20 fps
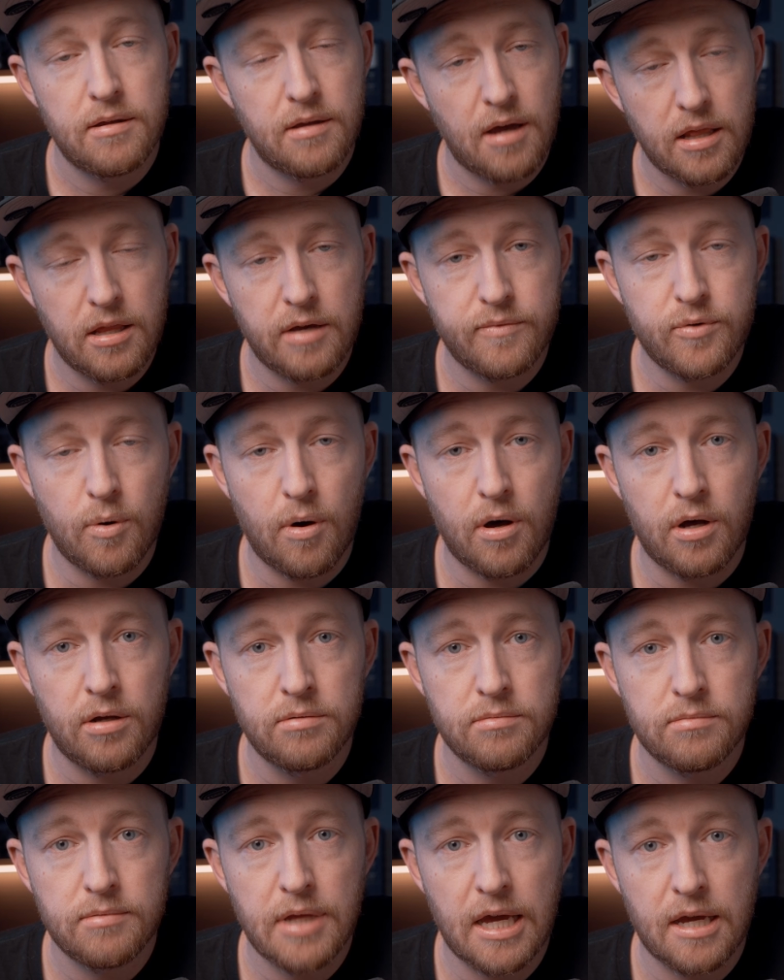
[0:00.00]
I love you
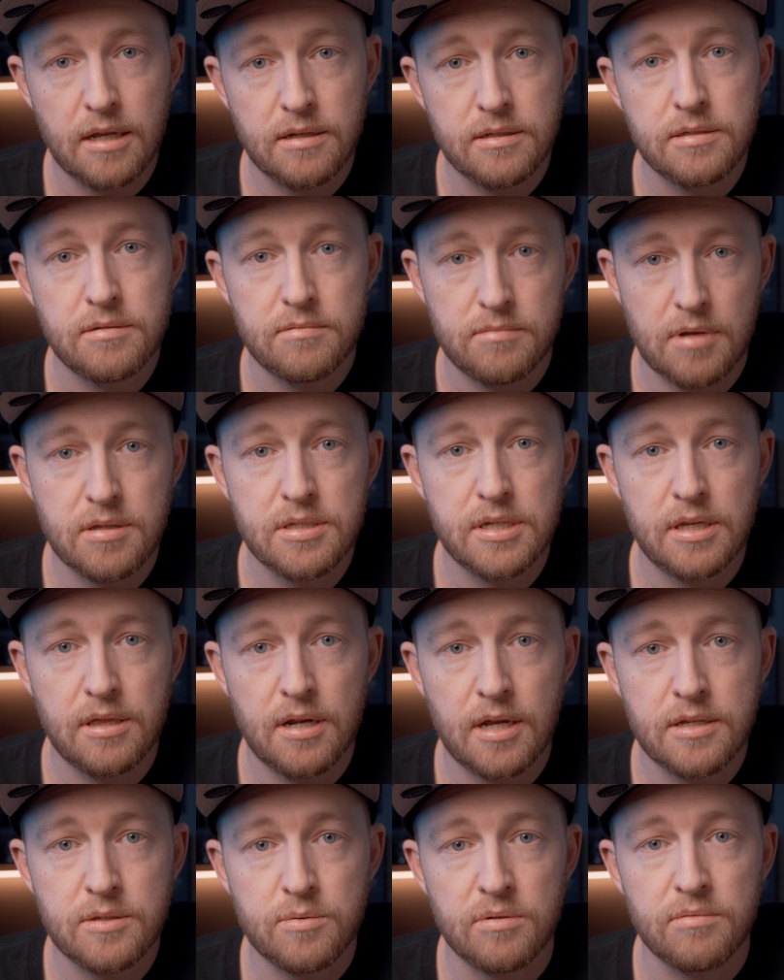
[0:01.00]
all, and I'll see you in the
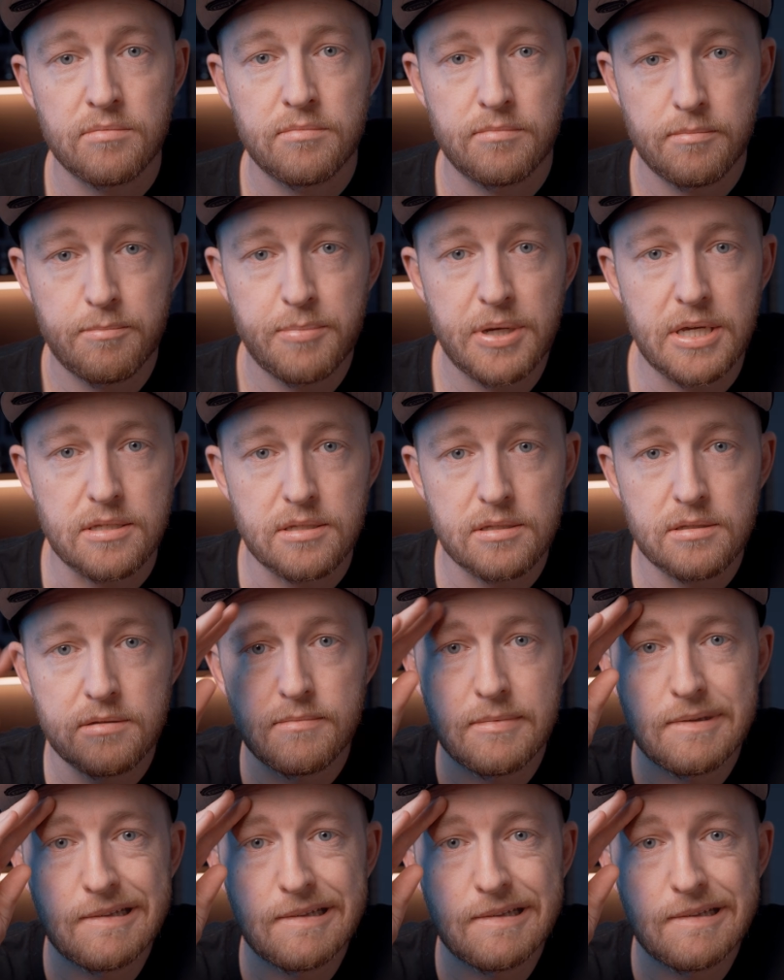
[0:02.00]
next one. Peace.